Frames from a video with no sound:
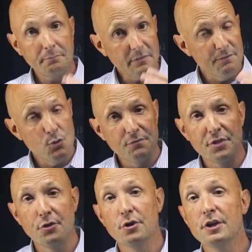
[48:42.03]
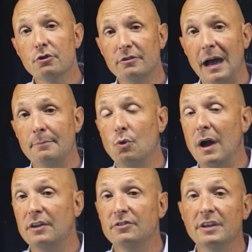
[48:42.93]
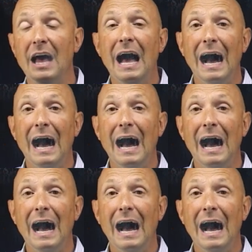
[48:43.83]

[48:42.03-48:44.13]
If you have a 30-year time horizon,